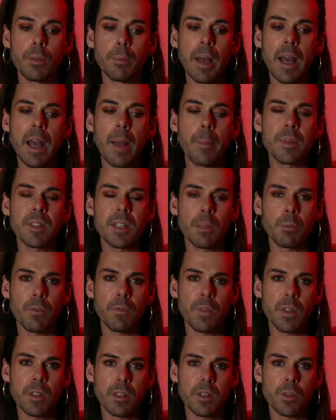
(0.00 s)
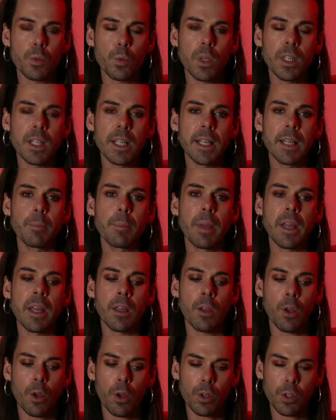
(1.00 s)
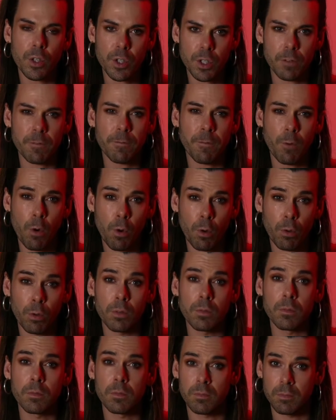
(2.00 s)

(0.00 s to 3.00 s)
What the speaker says: perhaps some of this is really being urged to fall